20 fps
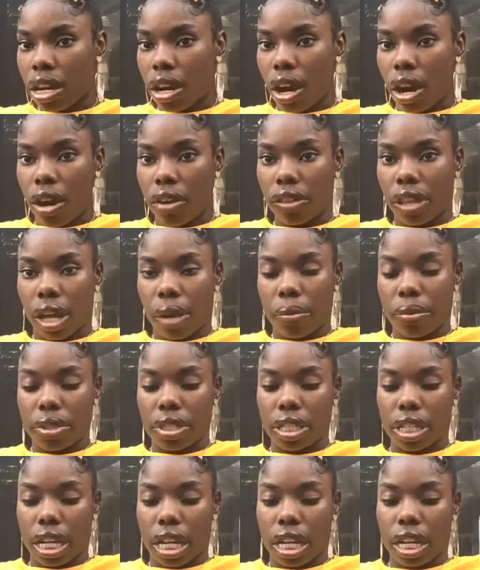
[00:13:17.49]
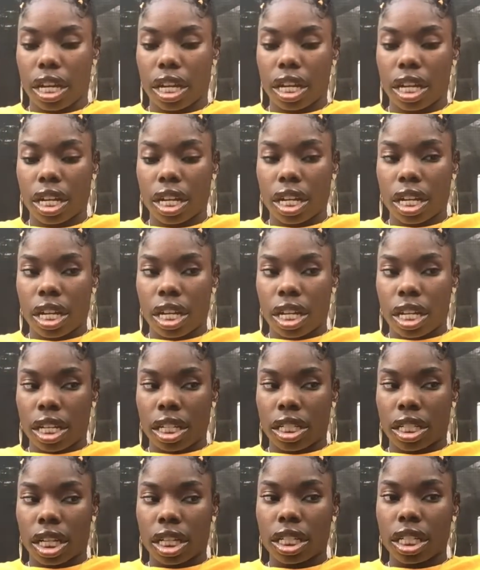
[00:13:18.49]
all that was like
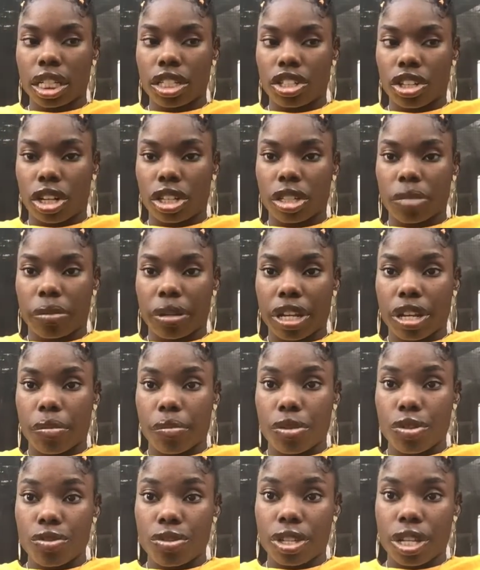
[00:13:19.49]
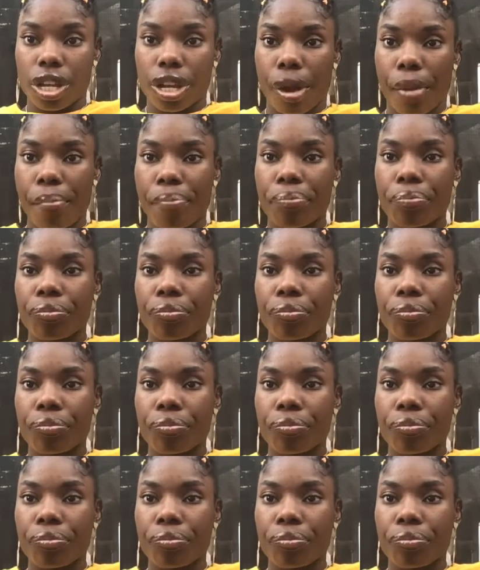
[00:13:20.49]
done, they started to play the music.